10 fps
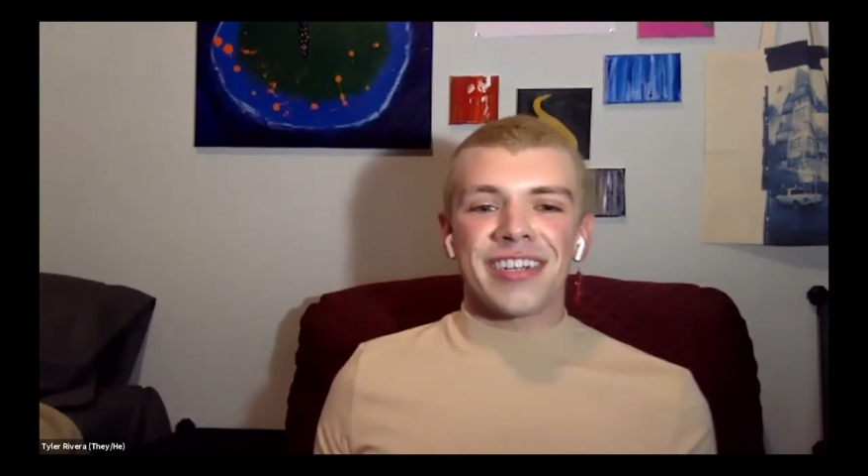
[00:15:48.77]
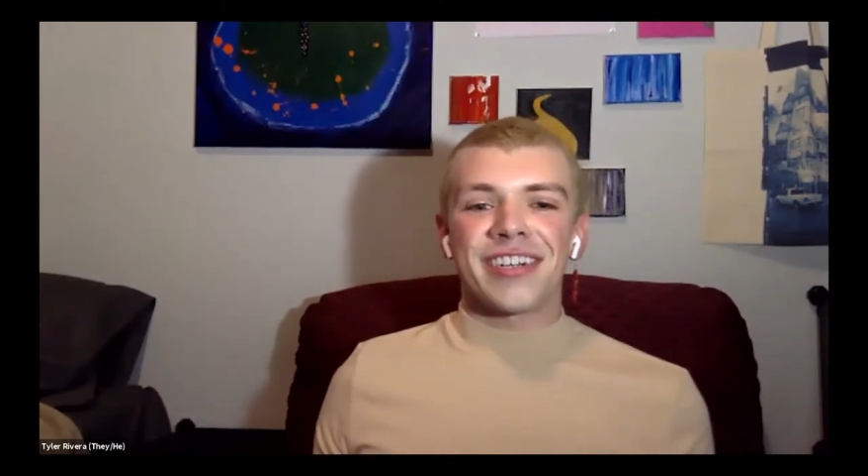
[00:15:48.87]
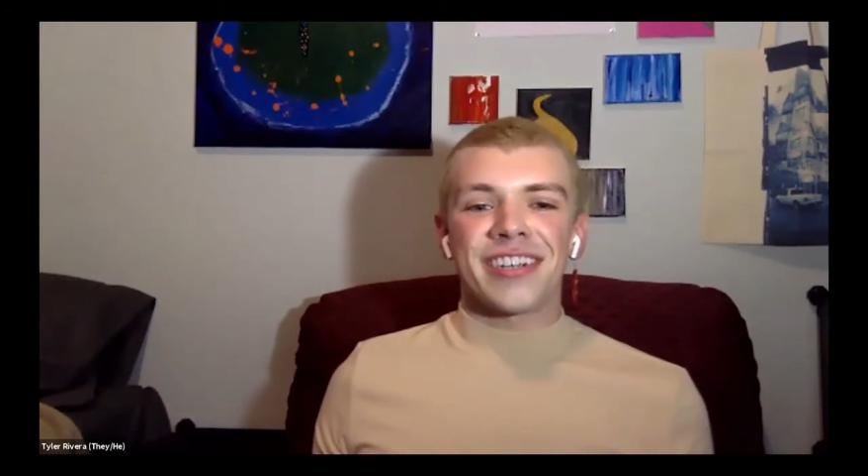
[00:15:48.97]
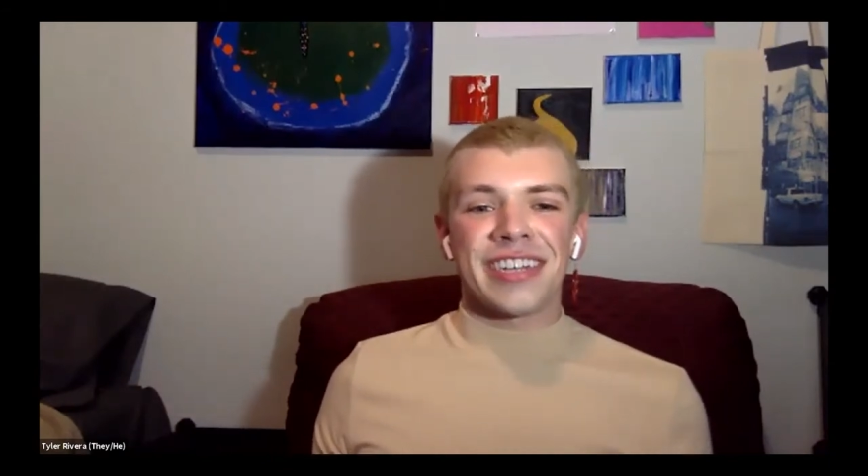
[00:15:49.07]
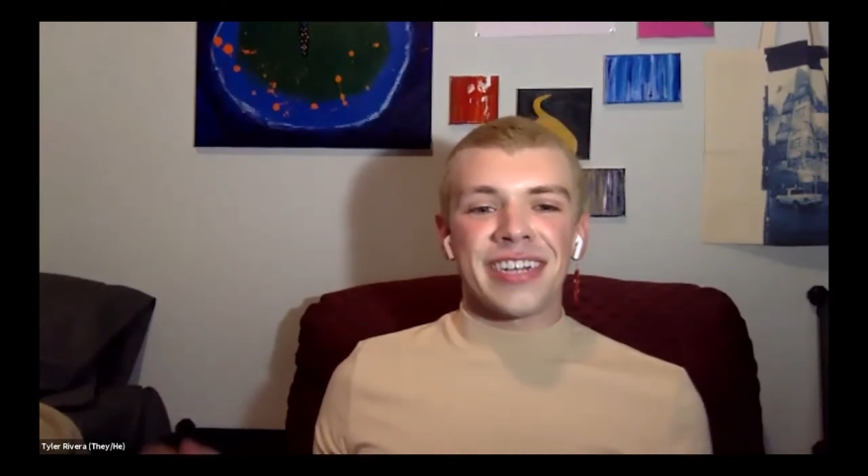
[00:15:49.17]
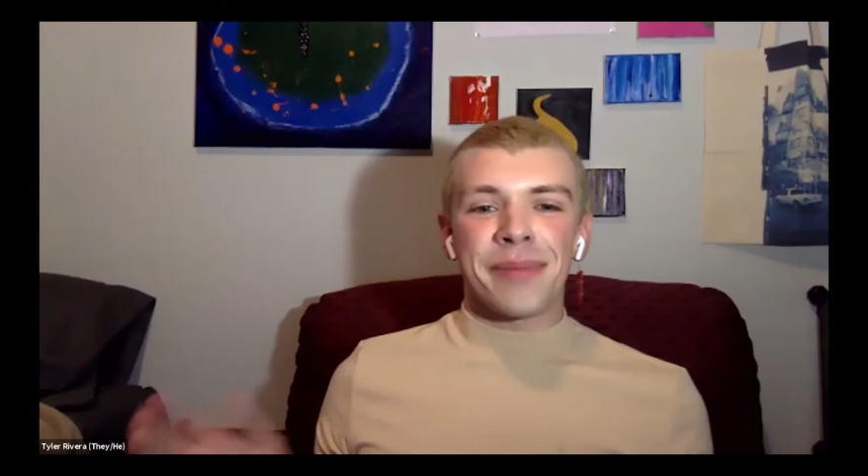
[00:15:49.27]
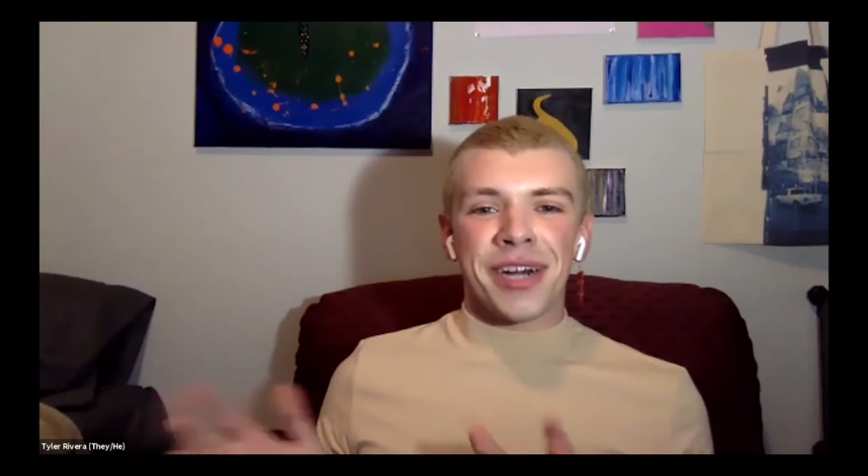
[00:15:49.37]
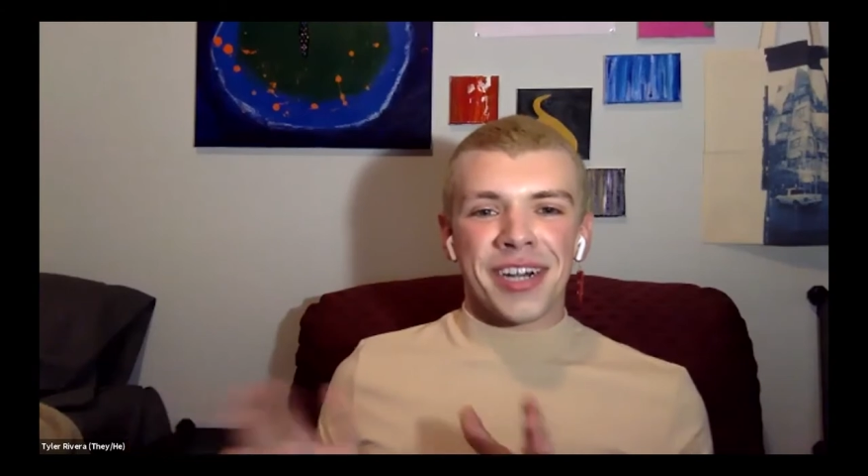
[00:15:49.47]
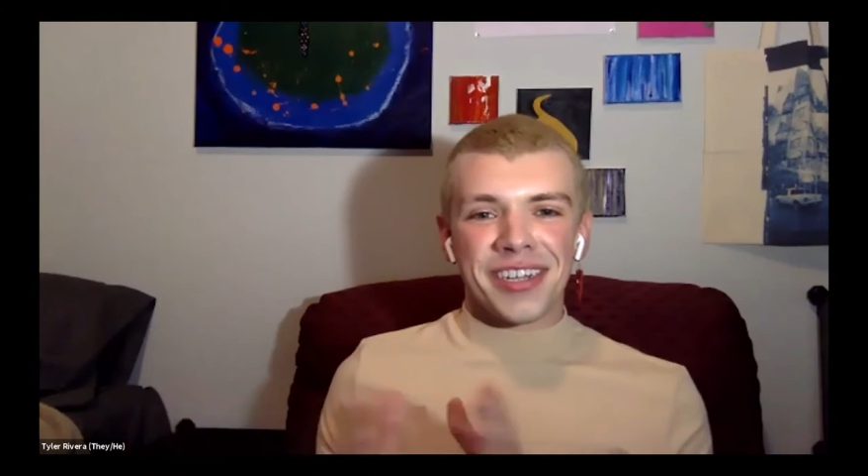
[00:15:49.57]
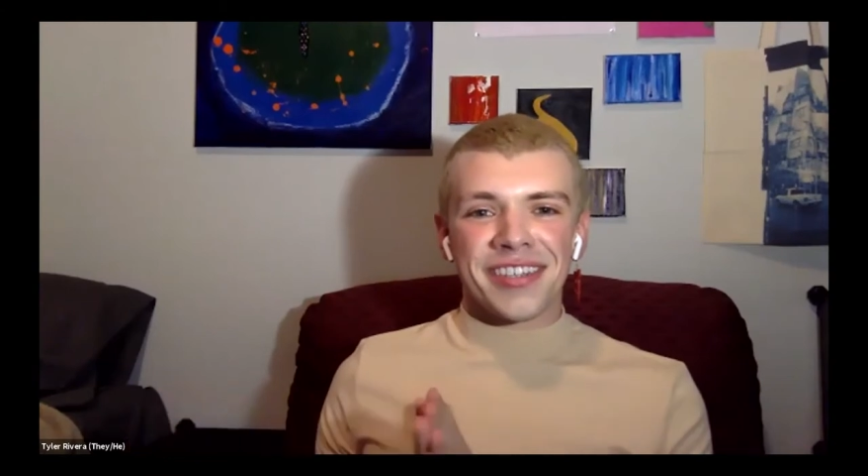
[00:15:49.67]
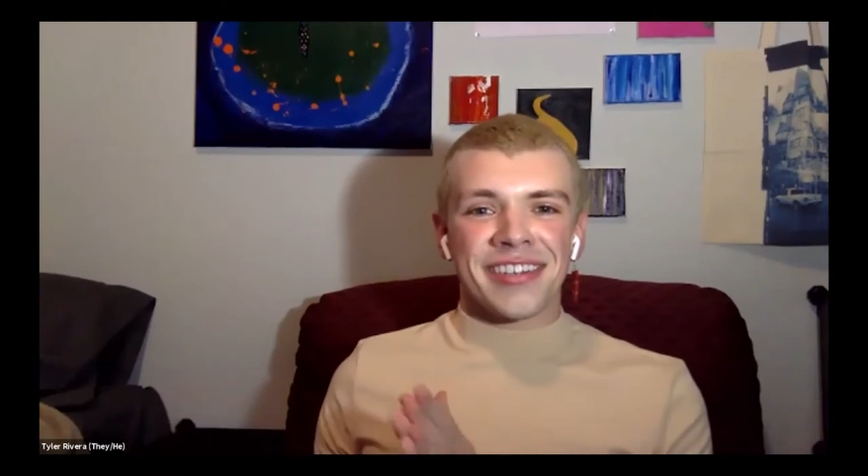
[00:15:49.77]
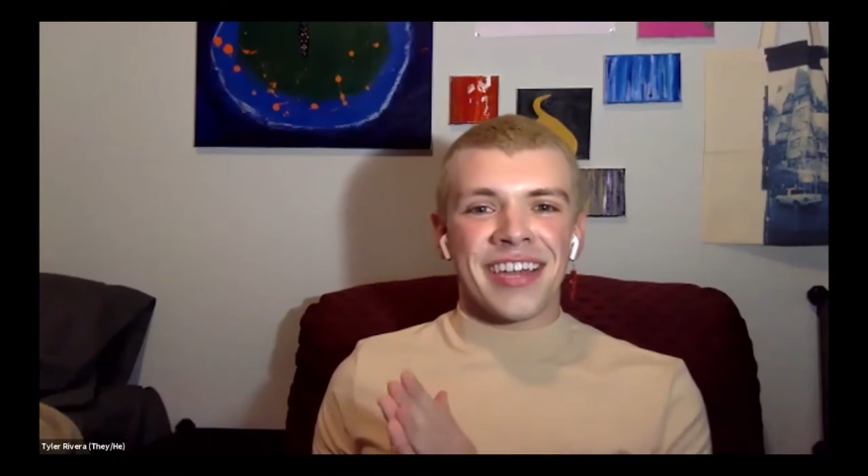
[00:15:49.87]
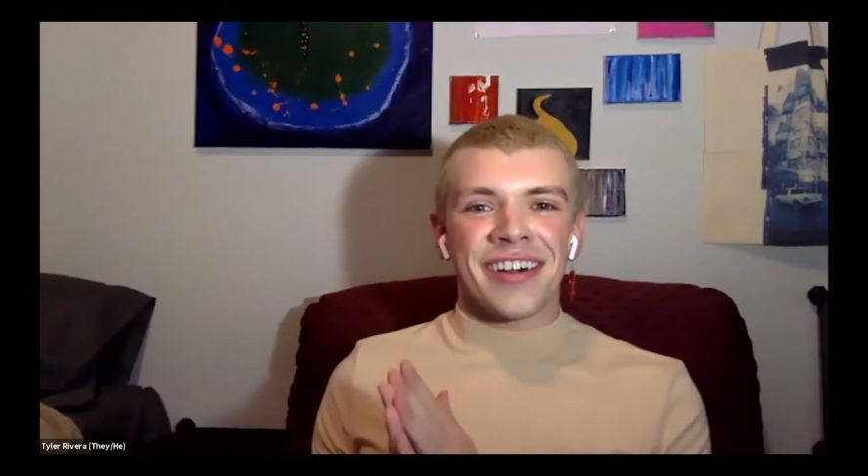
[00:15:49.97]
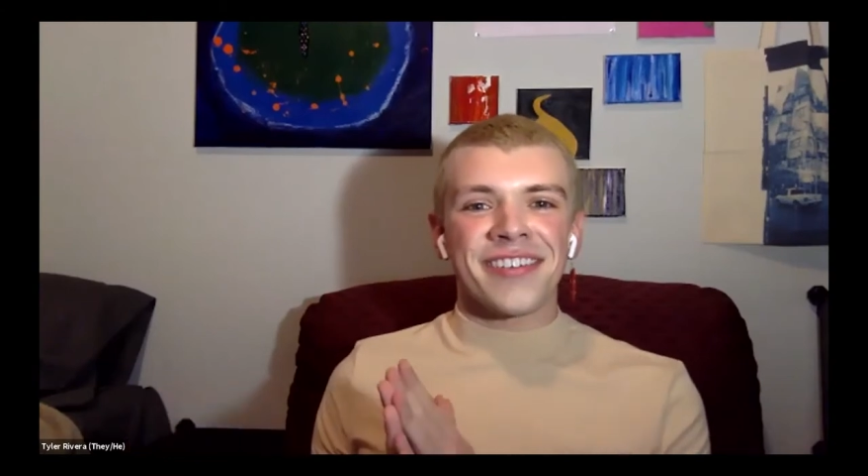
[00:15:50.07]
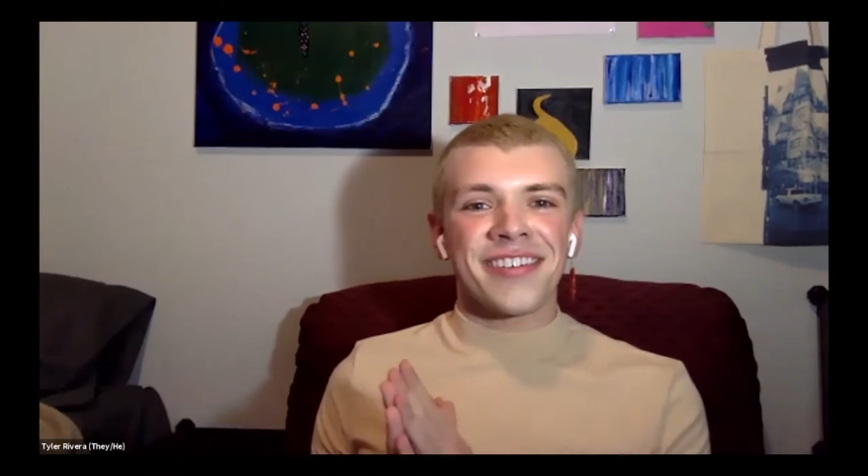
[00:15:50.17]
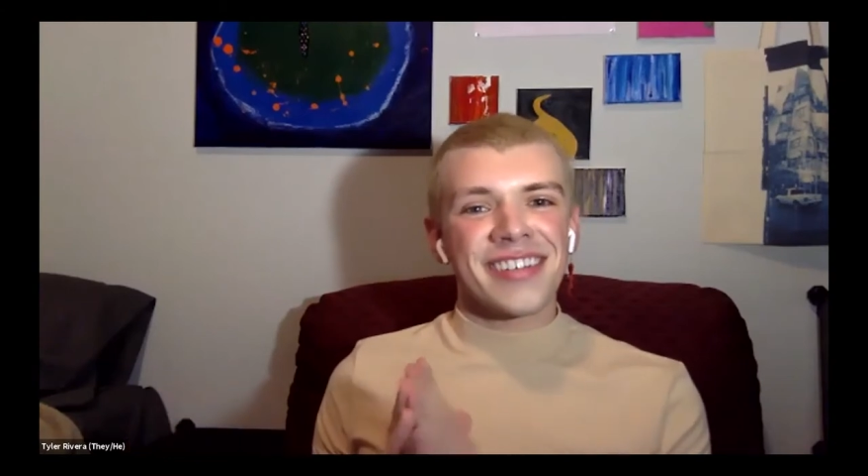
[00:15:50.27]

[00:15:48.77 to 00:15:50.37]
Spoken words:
you're in a box now,